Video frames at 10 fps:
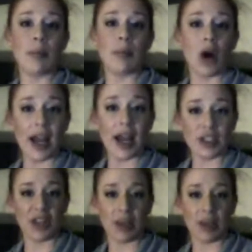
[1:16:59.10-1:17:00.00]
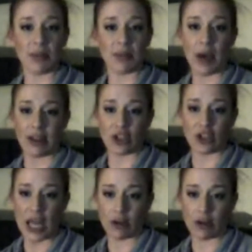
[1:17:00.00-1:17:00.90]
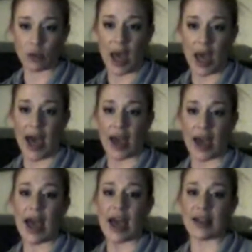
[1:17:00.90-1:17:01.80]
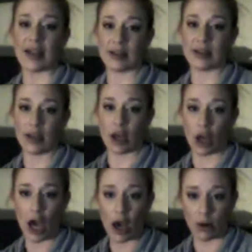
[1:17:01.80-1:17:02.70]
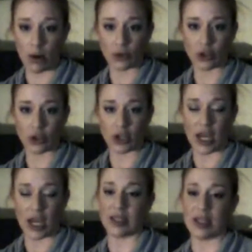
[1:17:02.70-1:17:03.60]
price for them to buy the challenge pack as a coach as it is a